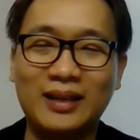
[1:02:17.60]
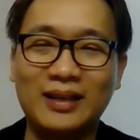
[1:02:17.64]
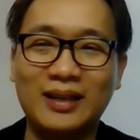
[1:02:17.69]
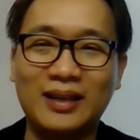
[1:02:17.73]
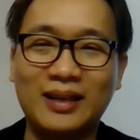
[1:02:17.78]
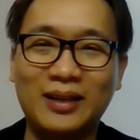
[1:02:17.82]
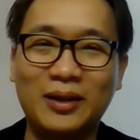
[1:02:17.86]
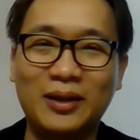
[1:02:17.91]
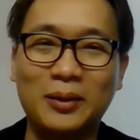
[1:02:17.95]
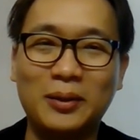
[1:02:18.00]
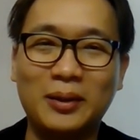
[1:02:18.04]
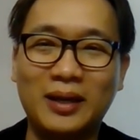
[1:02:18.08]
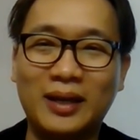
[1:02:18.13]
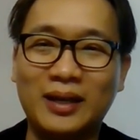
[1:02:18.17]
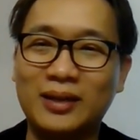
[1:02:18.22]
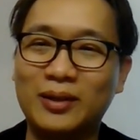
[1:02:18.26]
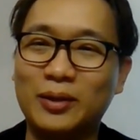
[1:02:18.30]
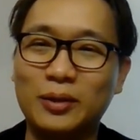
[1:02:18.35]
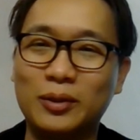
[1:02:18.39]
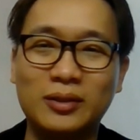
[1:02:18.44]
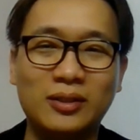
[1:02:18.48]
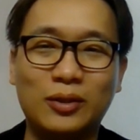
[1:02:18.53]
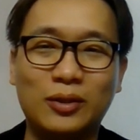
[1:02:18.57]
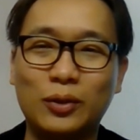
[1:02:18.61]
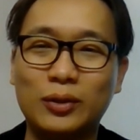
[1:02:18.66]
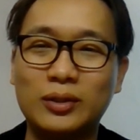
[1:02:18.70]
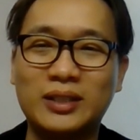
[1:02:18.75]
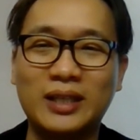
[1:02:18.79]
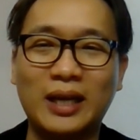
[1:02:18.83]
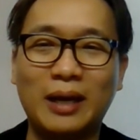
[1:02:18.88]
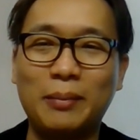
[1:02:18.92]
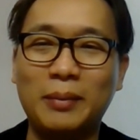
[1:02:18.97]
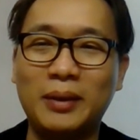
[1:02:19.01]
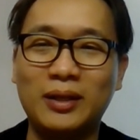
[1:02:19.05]
you know, and don't
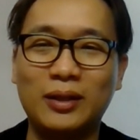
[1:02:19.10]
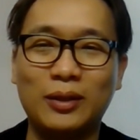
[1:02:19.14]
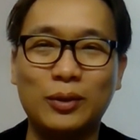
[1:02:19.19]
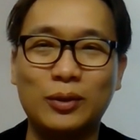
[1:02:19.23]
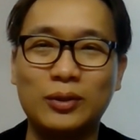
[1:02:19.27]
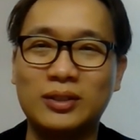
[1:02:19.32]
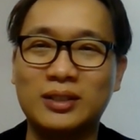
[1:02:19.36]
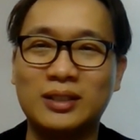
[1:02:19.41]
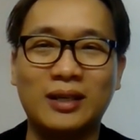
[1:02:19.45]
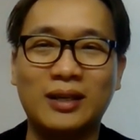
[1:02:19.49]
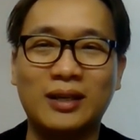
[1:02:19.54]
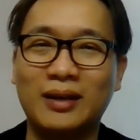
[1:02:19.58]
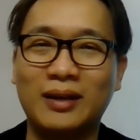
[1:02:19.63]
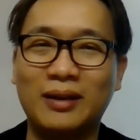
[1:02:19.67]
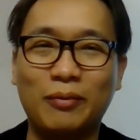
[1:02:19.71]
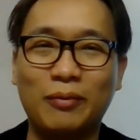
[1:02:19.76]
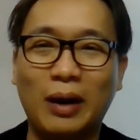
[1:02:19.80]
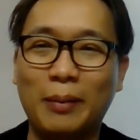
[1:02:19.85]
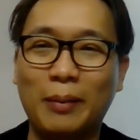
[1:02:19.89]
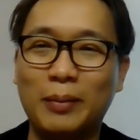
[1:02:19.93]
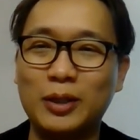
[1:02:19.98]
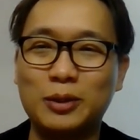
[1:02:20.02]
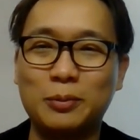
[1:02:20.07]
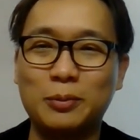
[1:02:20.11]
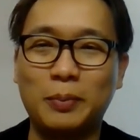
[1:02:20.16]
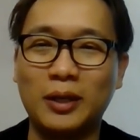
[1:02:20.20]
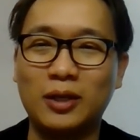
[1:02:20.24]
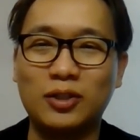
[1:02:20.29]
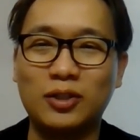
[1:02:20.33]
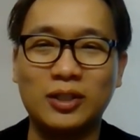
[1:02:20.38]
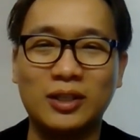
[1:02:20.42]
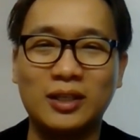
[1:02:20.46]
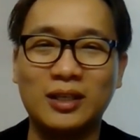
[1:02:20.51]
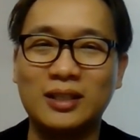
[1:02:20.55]
send me those rubbish
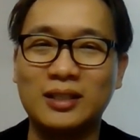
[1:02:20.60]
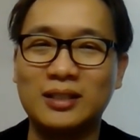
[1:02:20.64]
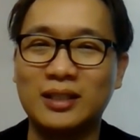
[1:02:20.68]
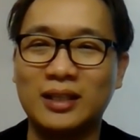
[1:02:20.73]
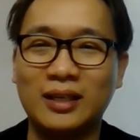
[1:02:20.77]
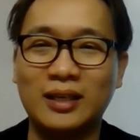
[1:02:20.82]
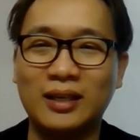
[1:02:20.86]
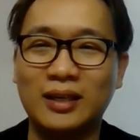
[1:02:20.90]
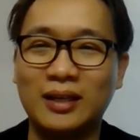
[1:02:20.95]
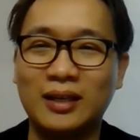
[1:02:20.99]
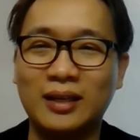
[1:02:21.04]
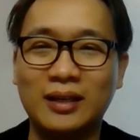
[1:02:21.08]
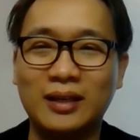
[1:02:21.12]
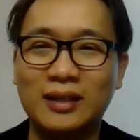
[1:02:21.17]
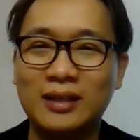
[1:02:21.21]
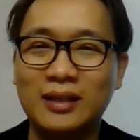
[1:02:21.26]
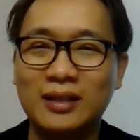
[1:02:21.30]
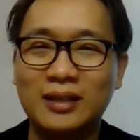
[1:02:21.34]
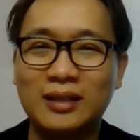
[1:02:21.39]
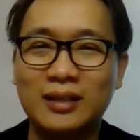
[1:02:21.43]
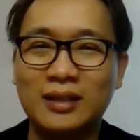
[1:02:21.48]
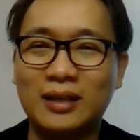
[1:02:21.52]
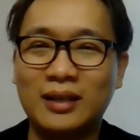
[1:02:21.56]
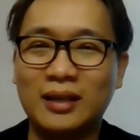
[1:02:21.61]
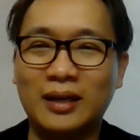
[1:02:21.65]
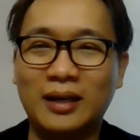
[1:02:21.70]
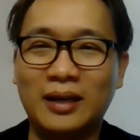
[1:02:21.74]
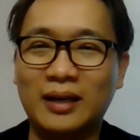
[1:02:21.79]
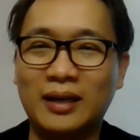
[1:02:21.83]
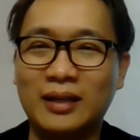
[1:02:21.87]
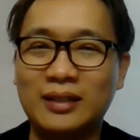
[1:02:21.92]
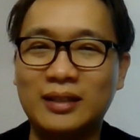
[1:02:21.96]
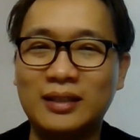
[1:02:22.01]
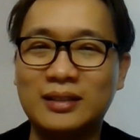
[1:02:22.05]
pictures and
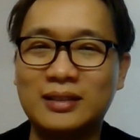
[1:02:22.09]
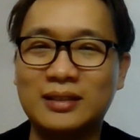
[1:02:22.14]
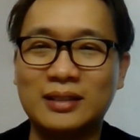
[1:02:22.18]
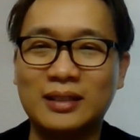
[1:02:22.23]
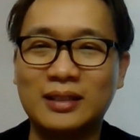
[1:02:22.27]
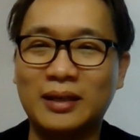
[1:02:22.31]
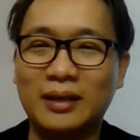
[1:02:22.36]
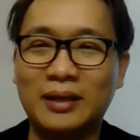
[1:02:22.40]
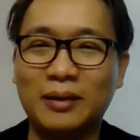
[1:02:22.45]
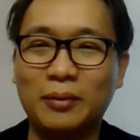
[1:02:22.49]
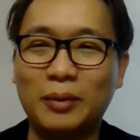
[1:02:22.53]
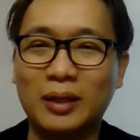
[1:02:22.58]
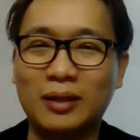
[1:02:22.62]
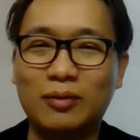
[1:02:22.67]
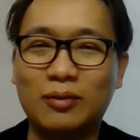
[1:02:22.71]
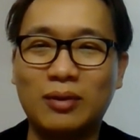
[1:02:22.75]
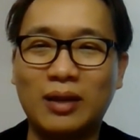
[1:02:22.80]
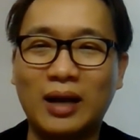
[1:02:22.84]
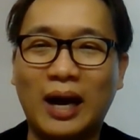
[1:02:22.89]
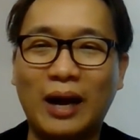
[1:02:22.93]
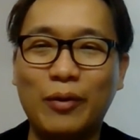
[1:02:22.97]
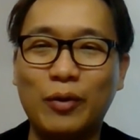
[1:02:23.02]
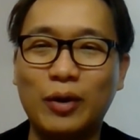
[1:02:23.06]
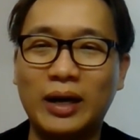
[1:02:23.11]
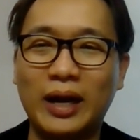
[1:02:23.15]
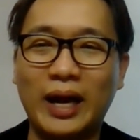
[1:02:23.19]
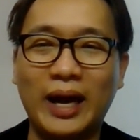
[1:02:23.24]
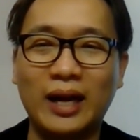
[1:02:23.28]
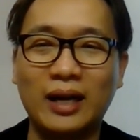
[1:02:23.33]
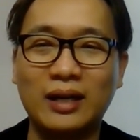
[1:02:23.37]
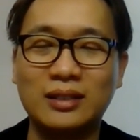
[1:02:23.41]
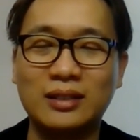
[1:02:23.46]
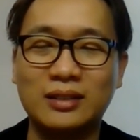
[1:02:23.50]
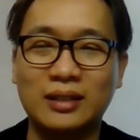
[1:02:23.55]
this
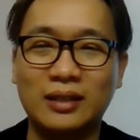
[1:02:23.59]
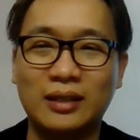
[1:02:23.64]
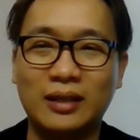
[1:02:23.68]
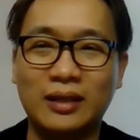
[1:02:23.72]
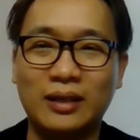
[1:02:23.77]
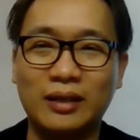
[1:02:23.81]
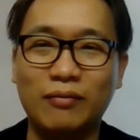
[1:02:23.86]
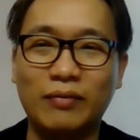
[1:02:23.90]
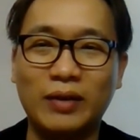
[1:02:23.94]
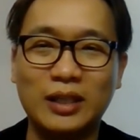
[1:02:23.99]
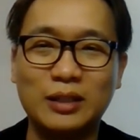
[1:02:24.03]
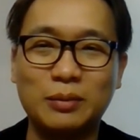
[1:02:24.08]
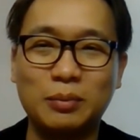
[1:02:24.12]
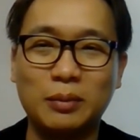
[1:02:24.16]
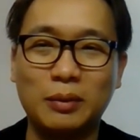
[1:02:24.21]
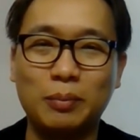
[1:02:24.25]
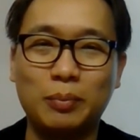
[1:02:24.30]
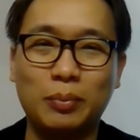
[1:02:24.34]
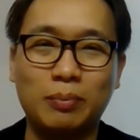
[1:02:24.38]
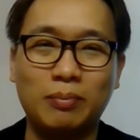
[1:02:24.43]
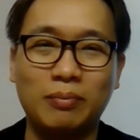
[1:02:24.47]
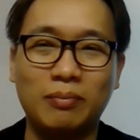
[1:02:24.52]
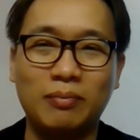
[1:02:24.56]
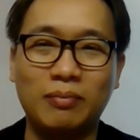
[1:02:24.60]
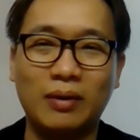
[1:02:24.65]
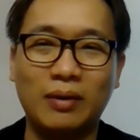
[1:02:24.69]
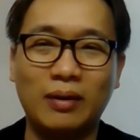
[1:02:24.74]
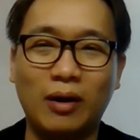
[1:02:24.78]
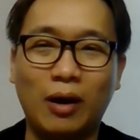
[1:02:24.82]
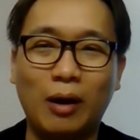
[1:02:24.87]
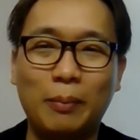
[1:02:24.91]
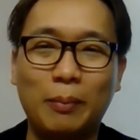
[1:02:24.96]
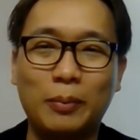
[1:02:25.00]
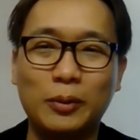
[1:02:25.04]
100x investment
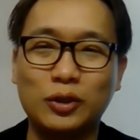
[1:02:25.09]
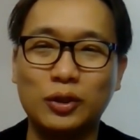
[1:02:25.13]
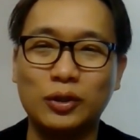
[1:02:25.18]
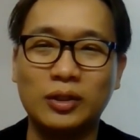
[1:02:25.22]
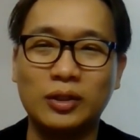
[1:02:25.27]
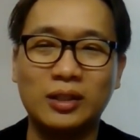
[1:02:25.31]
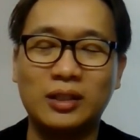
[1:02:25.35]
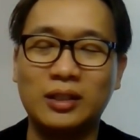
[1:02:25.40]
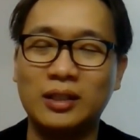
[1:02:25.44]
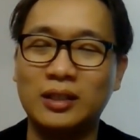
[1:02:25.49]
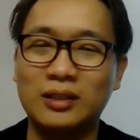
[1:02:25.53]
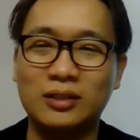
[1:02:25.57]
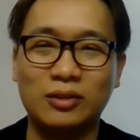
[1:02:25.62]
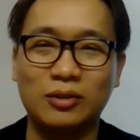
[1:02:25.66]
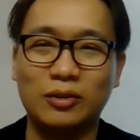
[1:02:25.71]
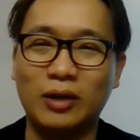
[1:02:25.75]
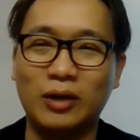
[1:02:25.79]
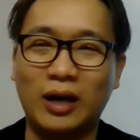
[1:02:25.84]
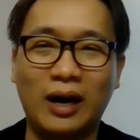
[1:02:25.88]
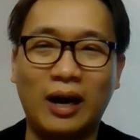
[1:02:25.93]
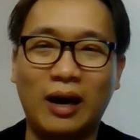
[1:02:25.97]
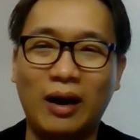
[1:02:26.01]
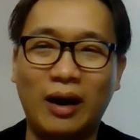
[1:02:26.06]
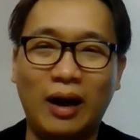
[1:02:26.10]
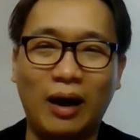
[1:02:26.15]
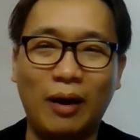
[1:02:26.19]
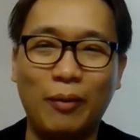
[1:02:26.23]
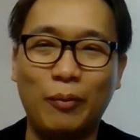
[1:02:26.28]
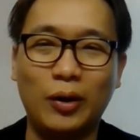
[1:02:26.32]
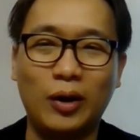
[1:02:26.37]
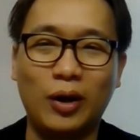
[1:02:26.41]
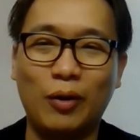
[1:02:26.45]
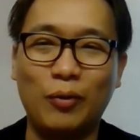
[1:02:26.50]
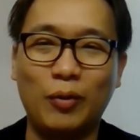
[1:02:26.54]
opportunities. You know, I
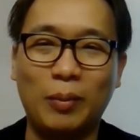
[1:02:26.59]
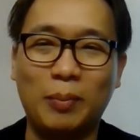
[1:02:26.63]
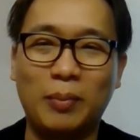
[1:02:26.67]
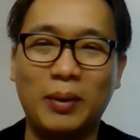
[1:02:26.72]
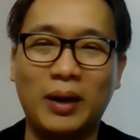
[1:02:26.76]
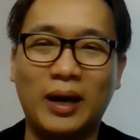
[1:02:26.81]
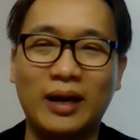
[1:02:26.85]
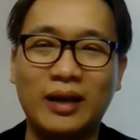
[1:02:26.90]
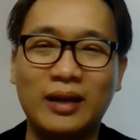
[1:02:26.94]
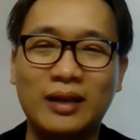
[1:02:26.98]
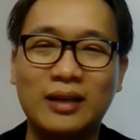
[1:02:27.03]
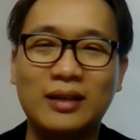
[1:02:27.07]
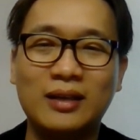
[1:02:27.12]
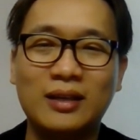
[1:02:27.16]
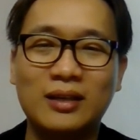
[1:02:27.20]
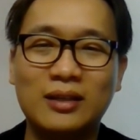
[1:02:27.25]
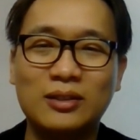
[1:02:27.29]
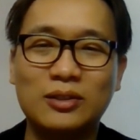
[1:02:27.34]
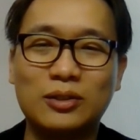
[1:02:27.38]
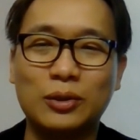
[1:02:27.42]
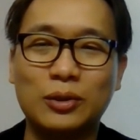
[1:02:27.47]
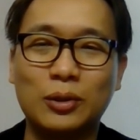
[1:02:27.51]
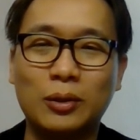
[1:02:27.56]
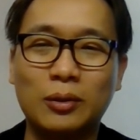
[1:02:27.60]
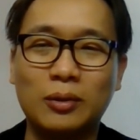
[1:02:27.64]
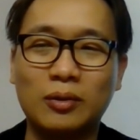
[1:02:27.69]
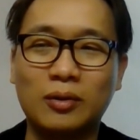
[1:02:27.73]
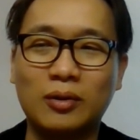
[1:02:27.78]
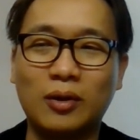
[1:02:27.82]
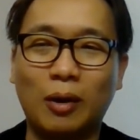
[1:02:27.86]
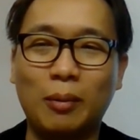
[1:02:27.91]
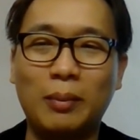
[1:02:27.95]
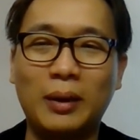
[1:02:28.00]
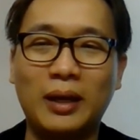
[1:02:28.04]
will not reply. So
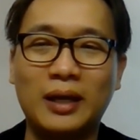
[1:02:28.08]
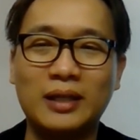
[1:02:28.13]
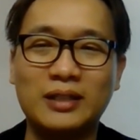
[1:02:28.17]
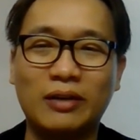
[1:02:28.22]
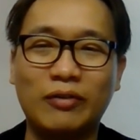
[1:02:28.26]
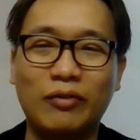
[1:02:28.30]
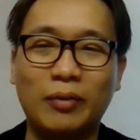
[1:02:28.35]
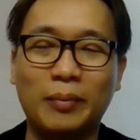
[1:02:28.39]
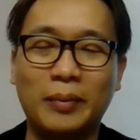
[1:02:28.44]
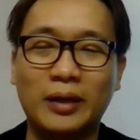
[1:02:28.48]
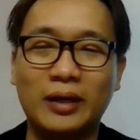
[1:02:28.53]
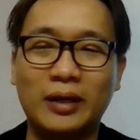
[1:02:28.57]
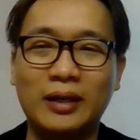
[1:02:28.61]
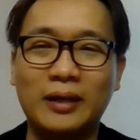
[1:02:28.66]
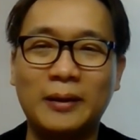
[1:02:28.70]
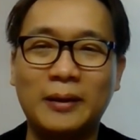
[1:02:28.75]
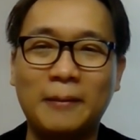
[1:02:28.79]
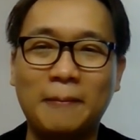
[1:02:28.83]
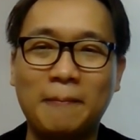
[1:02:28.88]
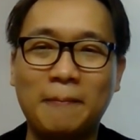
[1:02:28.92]
God bless everybody.